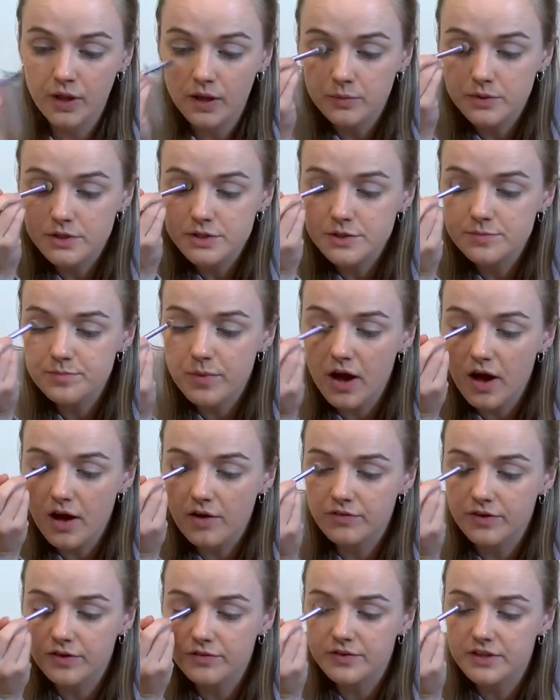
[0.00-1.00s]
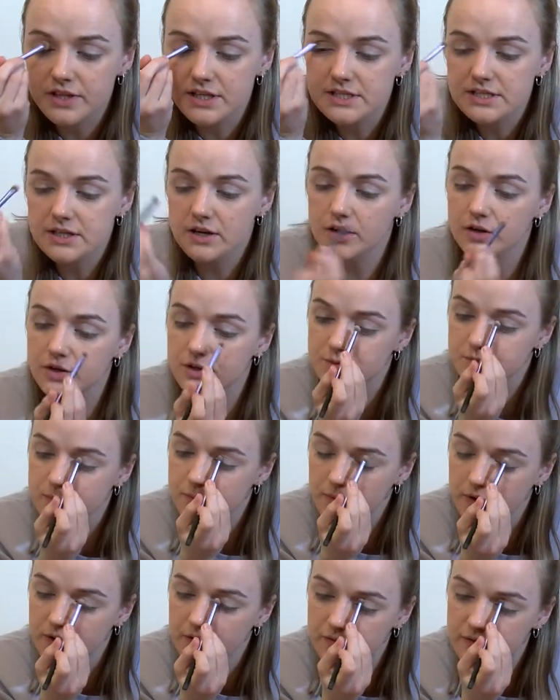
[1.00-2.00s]
which is perfect for this look because we
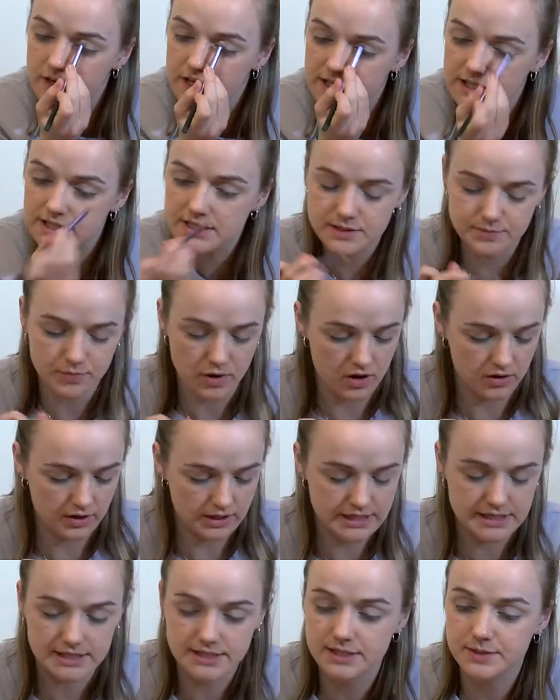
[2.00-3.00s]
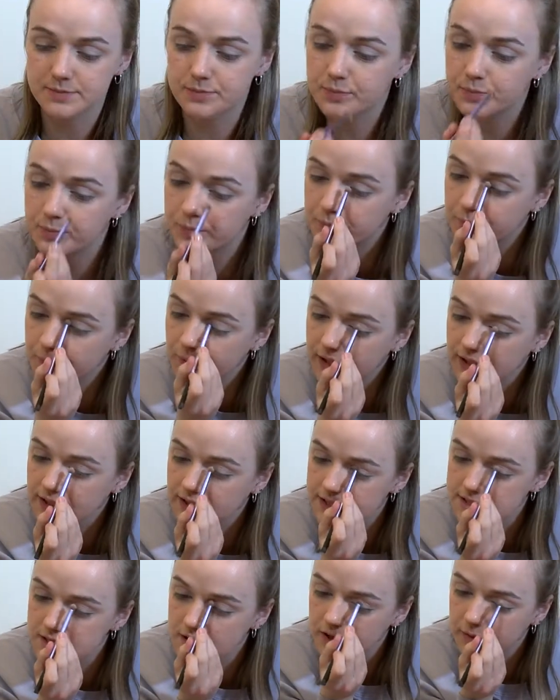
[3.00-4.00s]
want a really sparkly
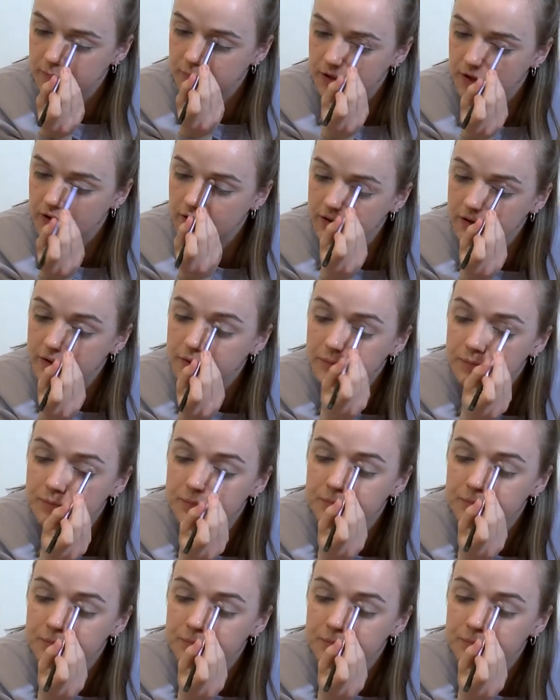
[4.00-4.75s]
springtime look.